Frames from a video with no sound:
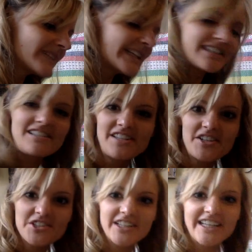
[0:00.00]
This is
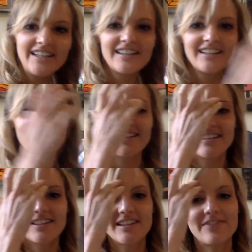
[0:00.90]
usually
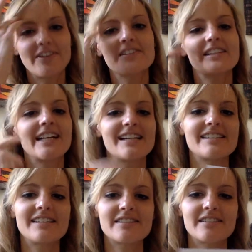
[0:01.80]
the first thing I
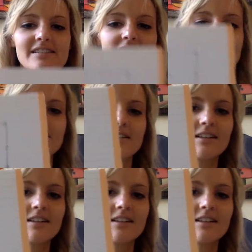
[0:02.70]
see students do.